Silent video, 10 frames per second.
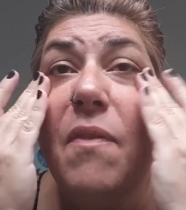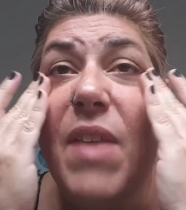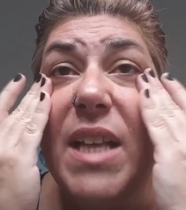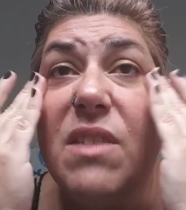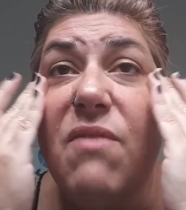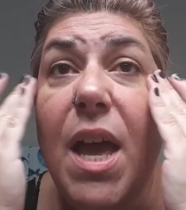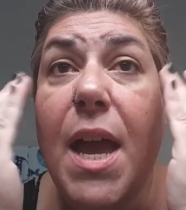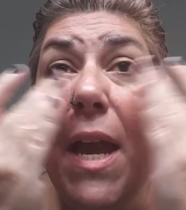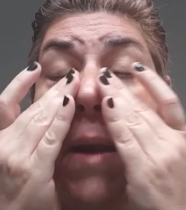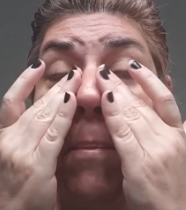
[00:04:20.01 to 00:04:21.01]
That's
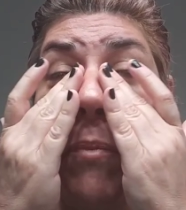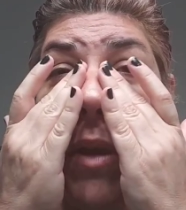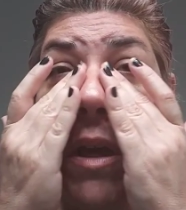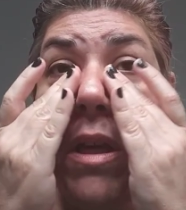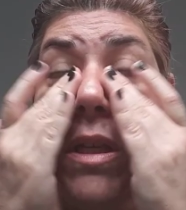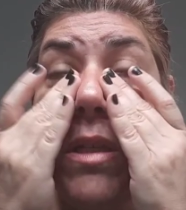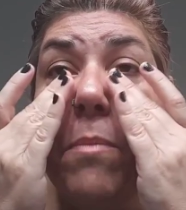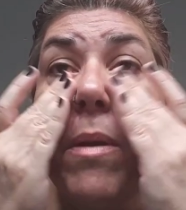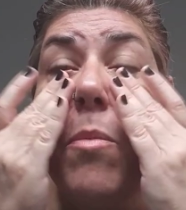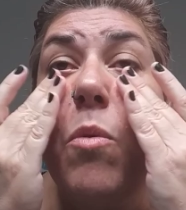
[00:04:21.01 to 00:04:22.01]
fine.
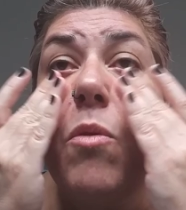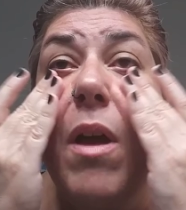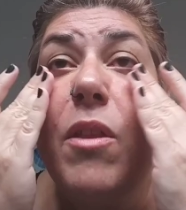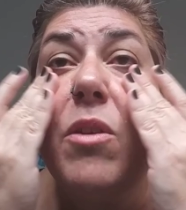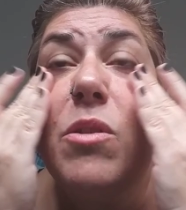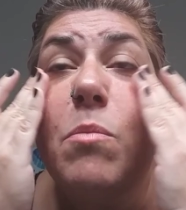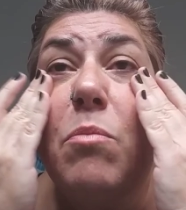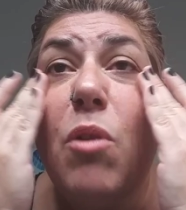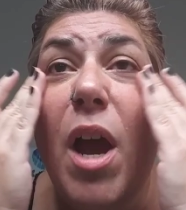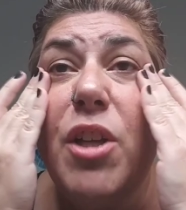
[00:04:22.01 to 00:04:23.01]
Some people would rather use a
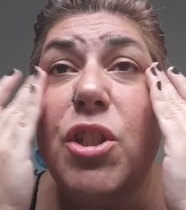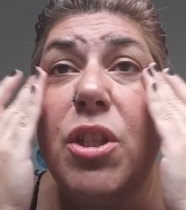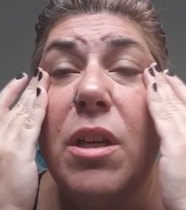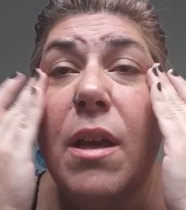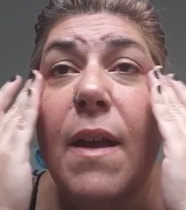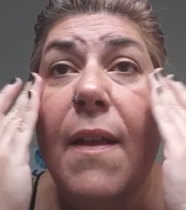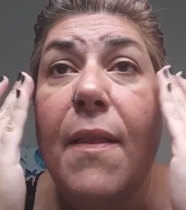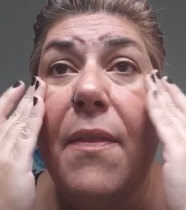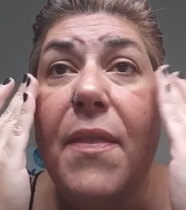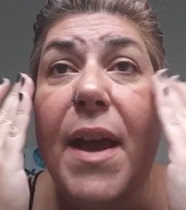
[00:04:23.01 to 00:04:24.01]
brush.
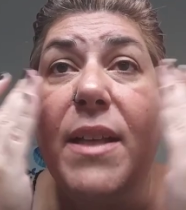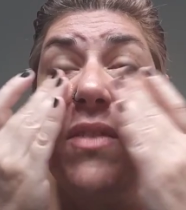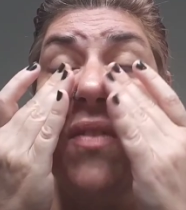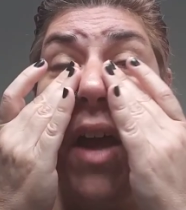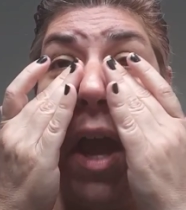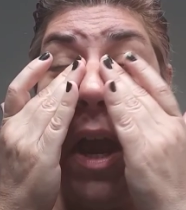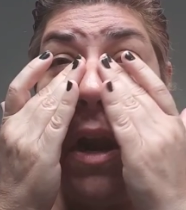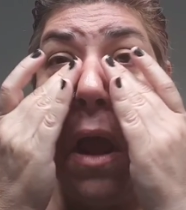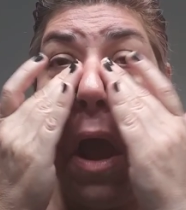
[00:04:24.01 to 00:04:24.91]
That's fine.